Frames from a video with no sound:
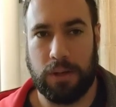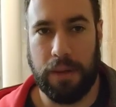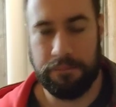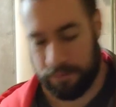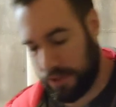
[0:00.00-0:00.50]

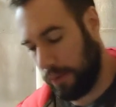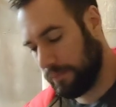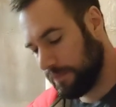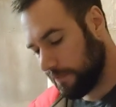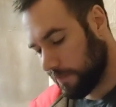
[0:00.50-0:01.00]
Okay,
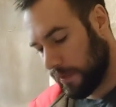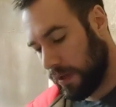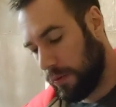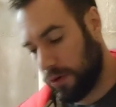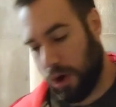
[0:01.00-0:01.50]
so
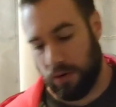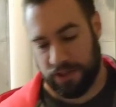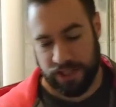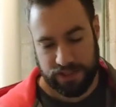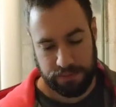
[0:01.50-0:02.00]
we're gonna
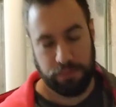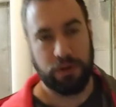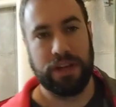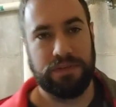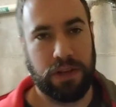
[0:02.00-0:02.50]
go just
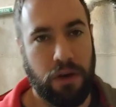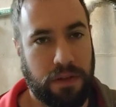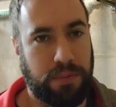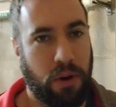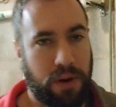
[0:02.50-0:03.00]
briefly
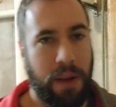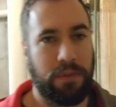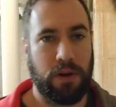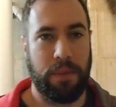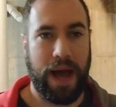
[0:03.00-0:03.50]
over the
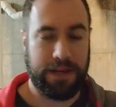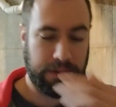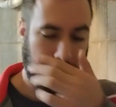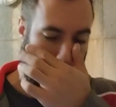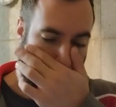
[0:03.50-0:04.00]
program. We'll go back
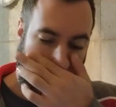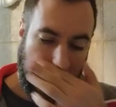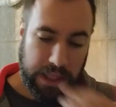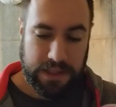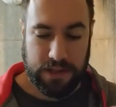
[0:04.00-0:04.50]
to it.
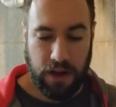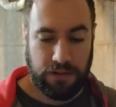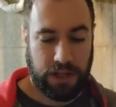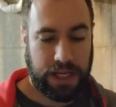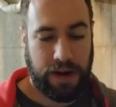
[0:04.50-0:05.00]
So
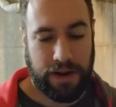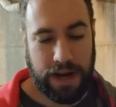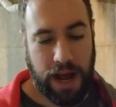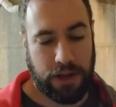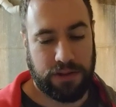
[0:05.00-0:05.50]
if you're looking at it
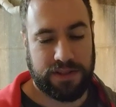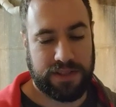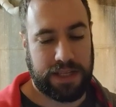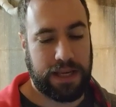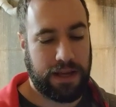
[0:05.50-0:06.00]
right now, you'll
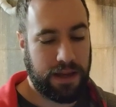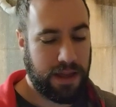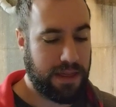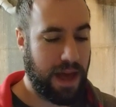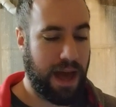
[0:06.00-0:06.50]
see
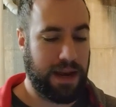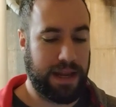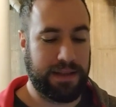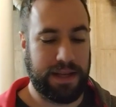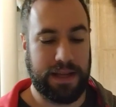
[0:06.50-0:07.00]
that
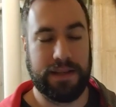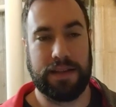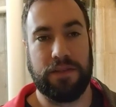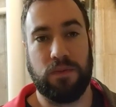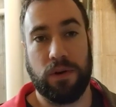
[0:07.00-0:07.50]
it
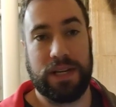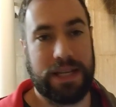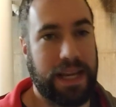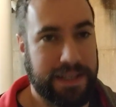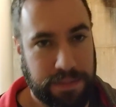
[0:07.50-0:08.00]
is a
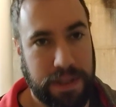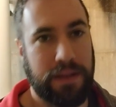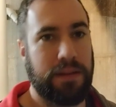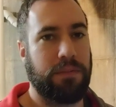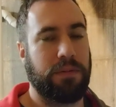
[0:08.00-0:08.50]
14-day
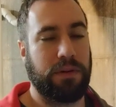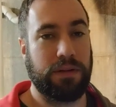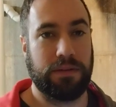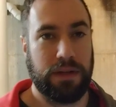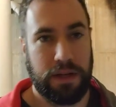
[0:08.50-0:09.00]
split,
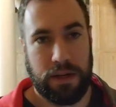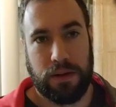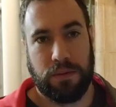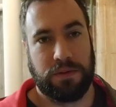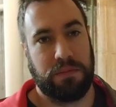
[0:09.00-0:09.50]

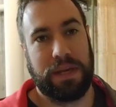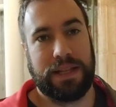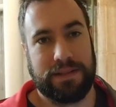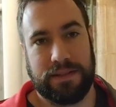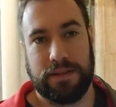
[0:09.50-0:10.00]
which
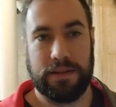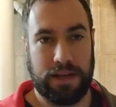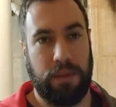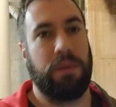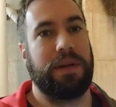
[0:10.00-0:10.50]
means
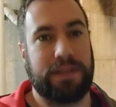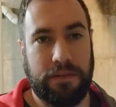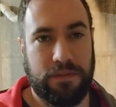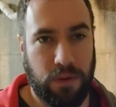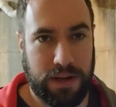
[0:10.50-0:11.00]
it repeats
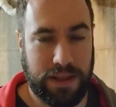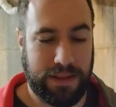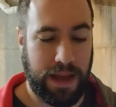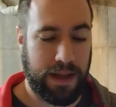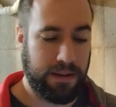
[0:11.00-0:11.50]
every
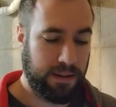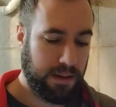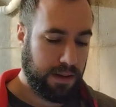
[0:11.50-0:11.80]
14th day.